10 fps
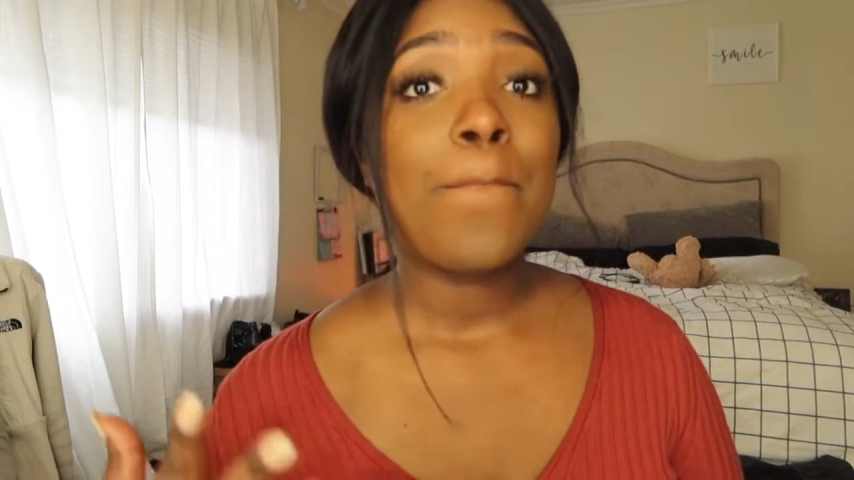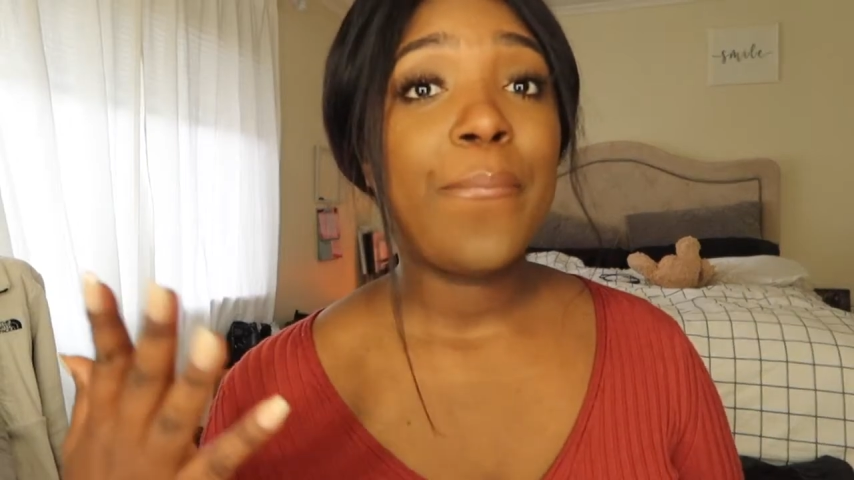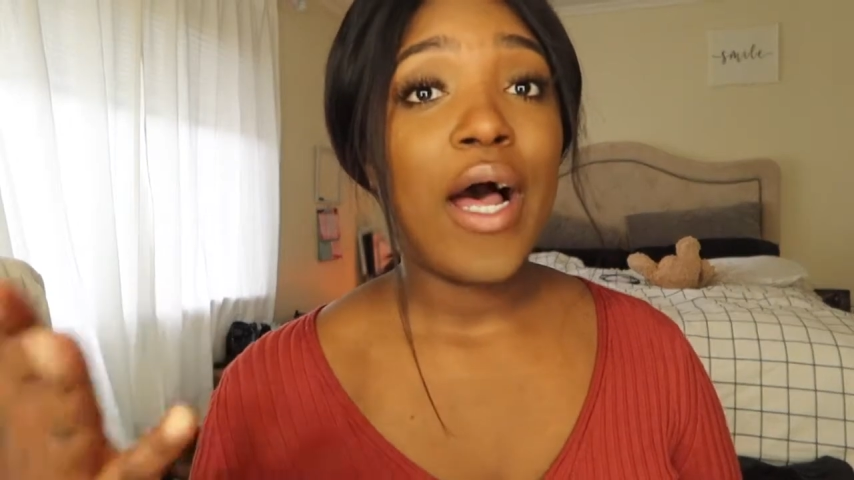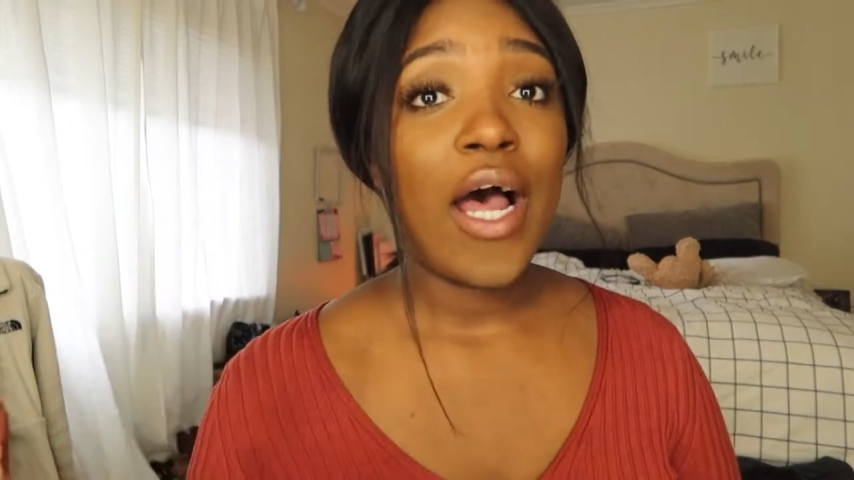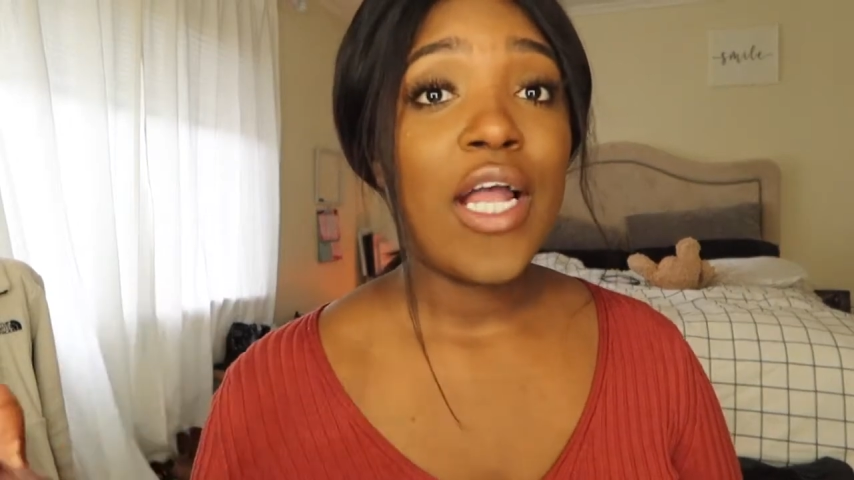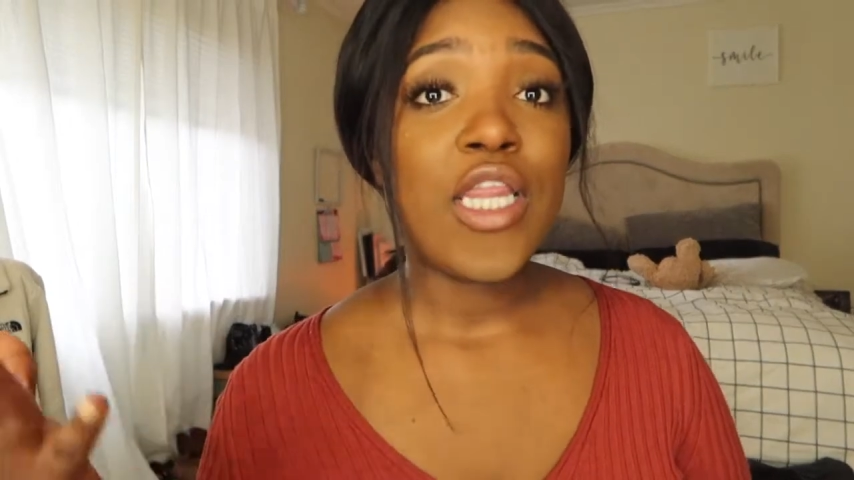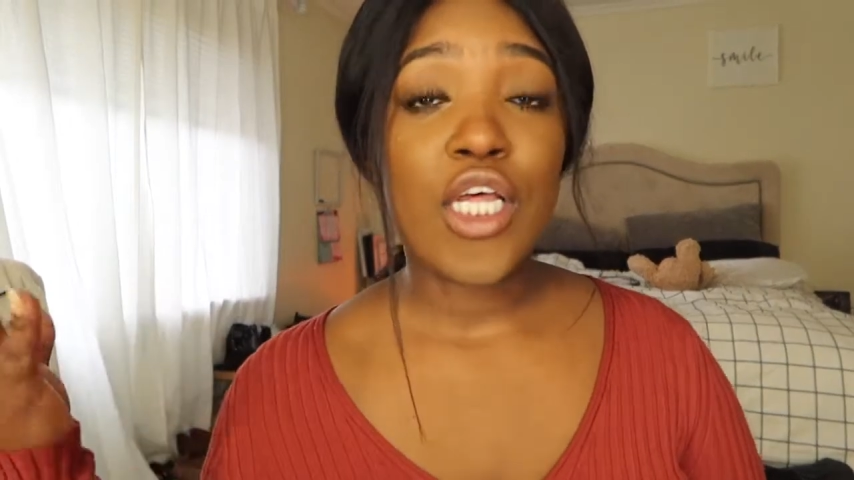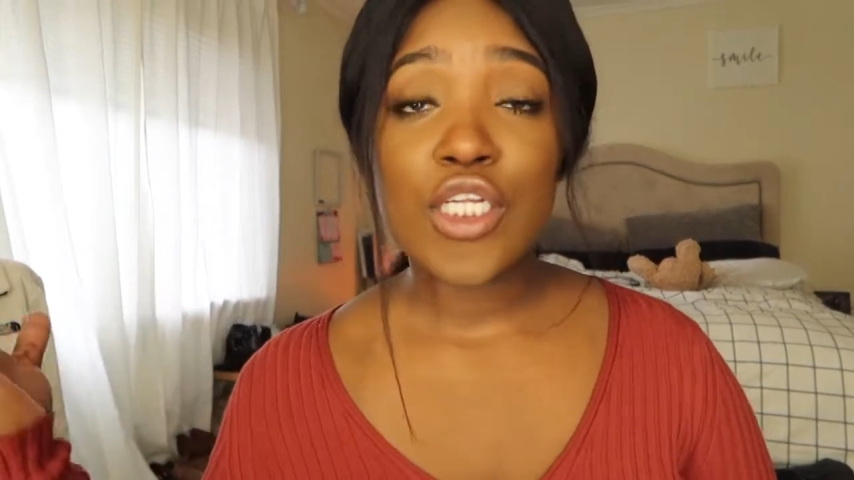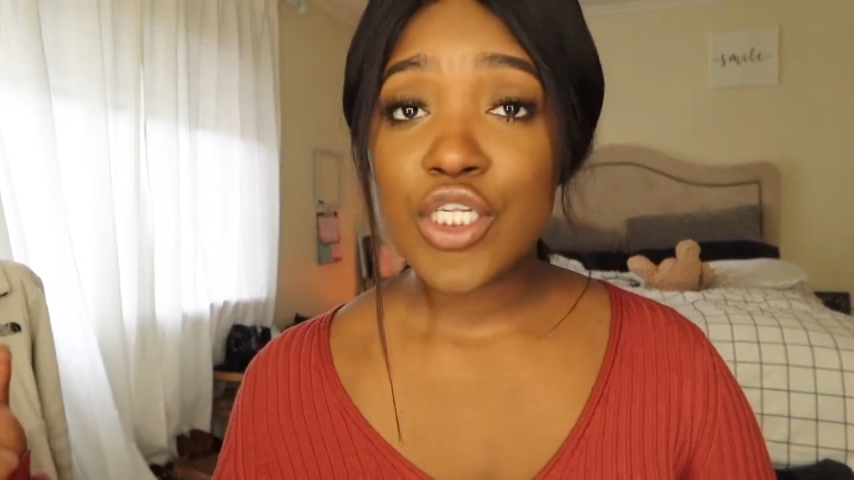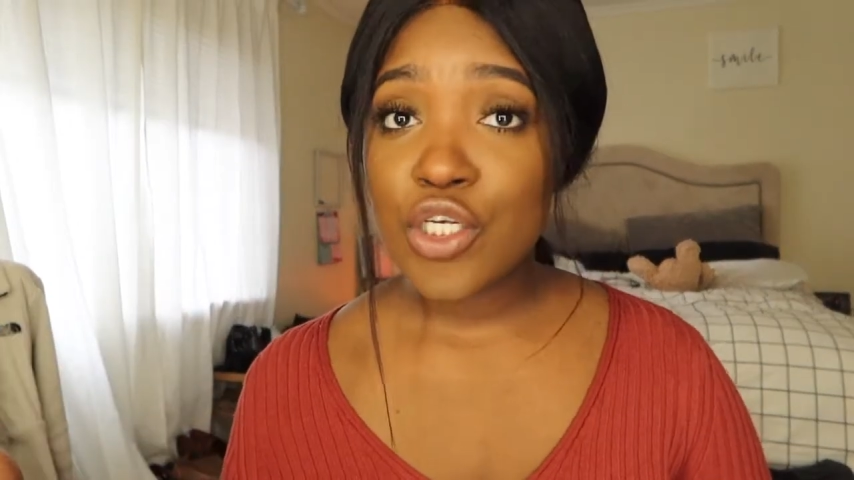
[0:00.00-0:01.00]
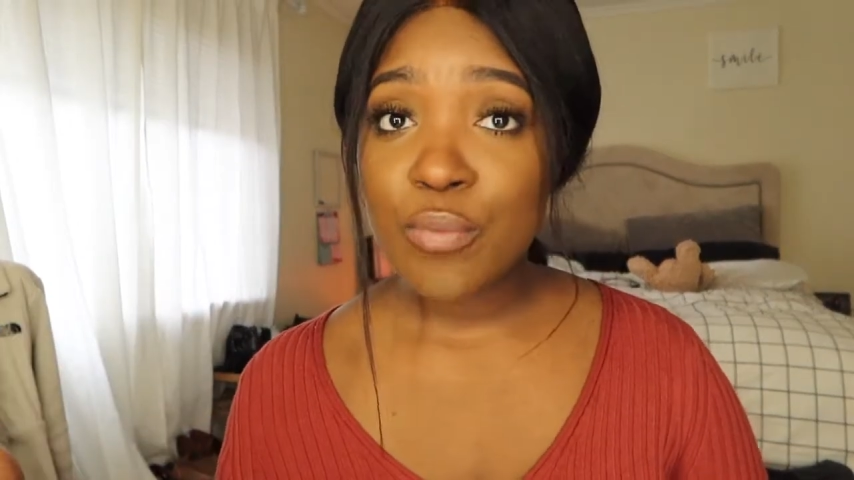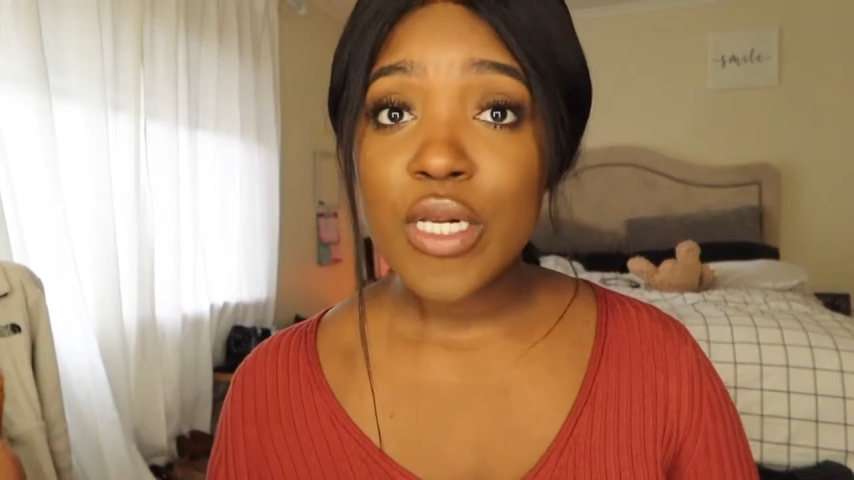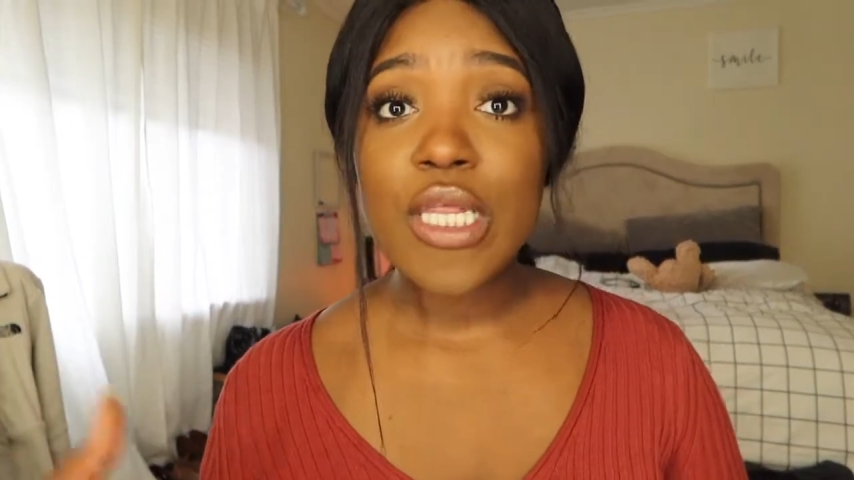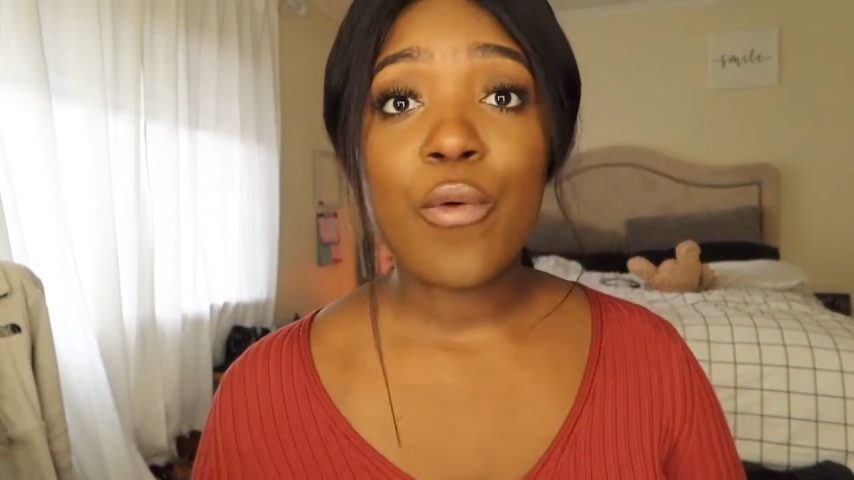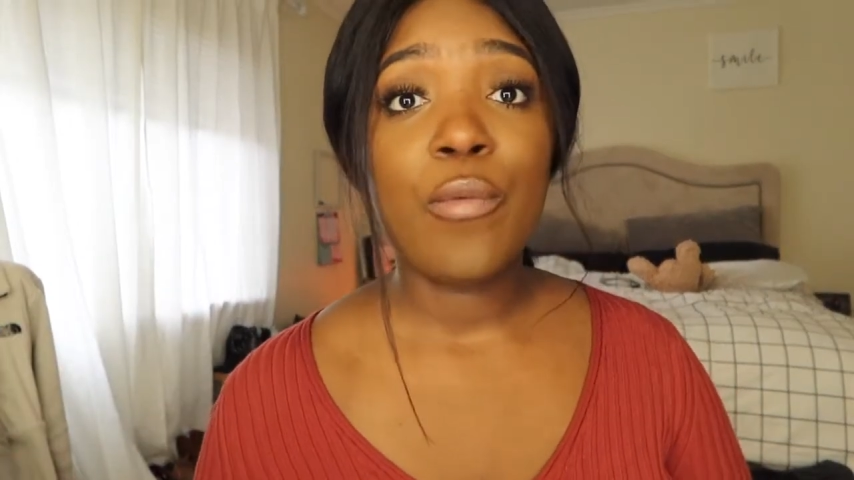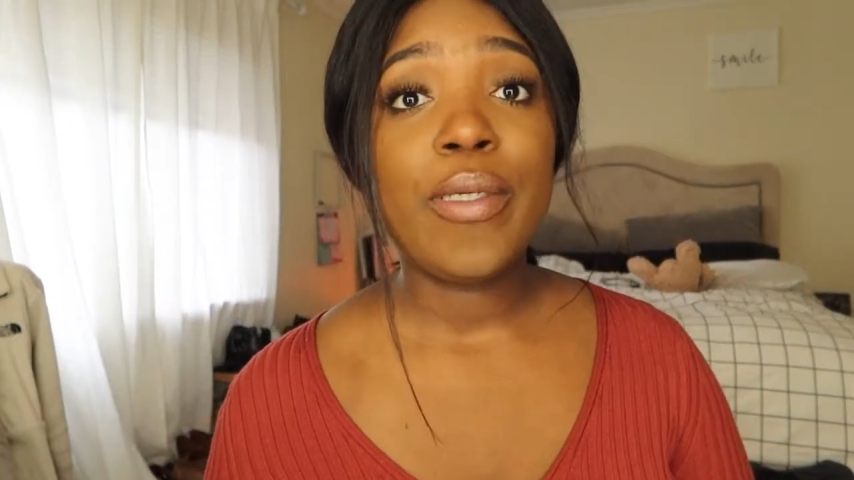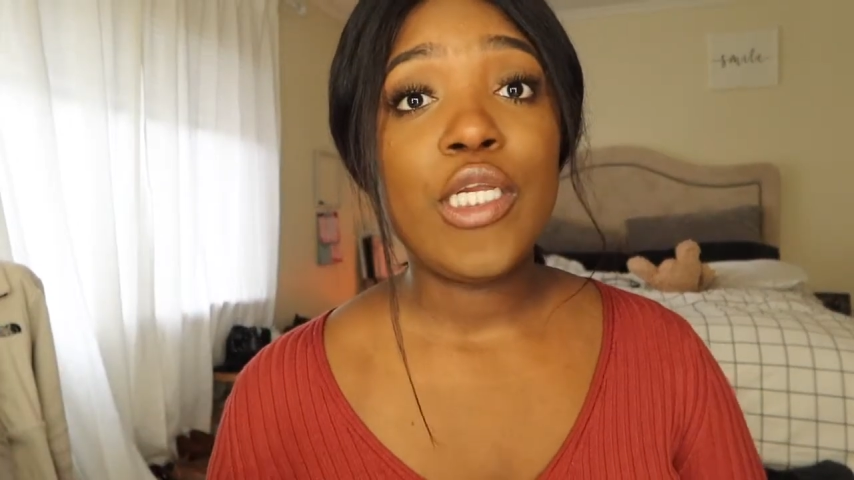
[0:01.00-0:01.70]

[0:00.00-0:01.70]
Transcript: by the consumer that will be